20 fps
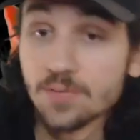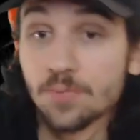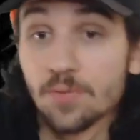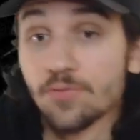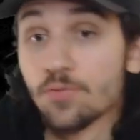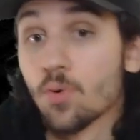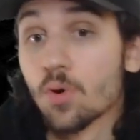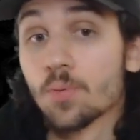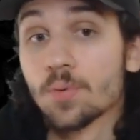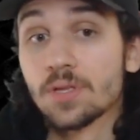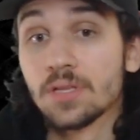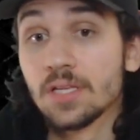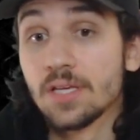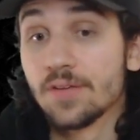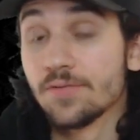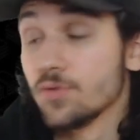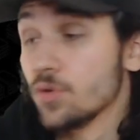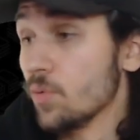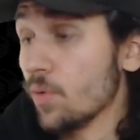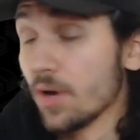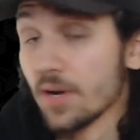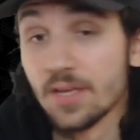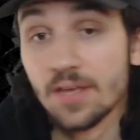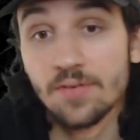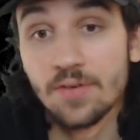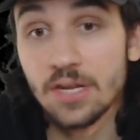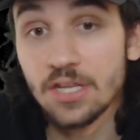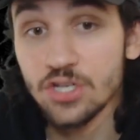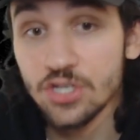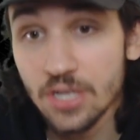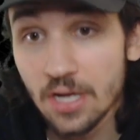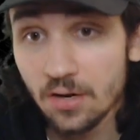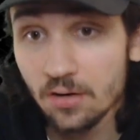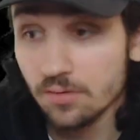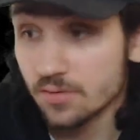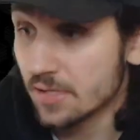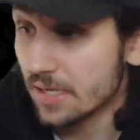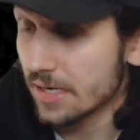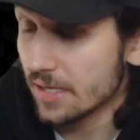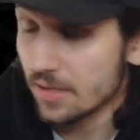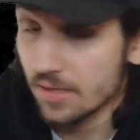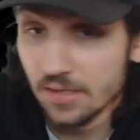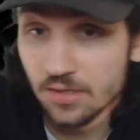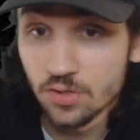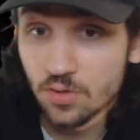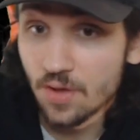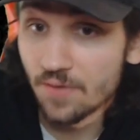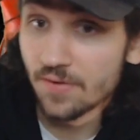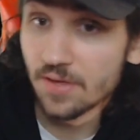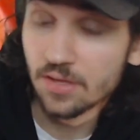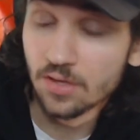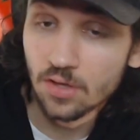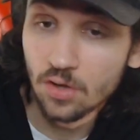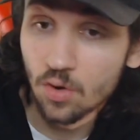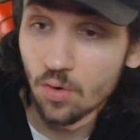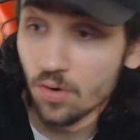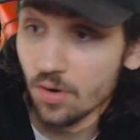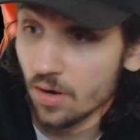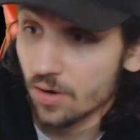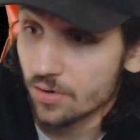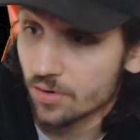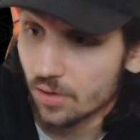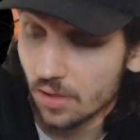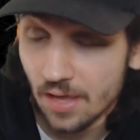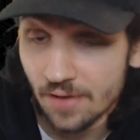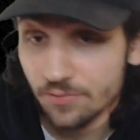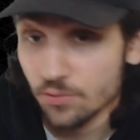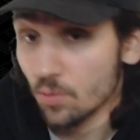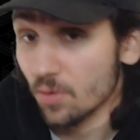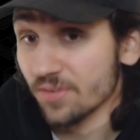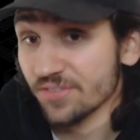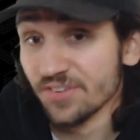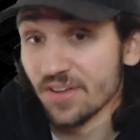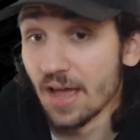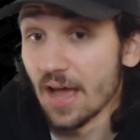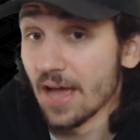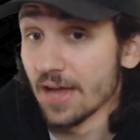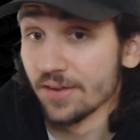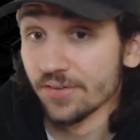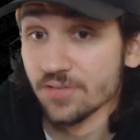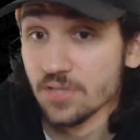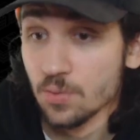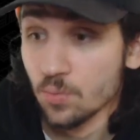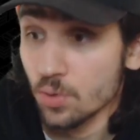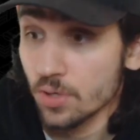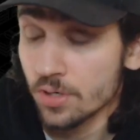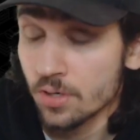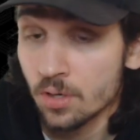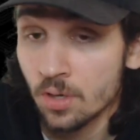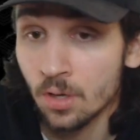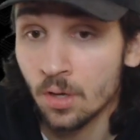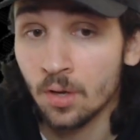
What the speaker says: before we leave, do you want to give any shout outs to anything? Do you have anything going on in your life? Do you want to say hi to someone?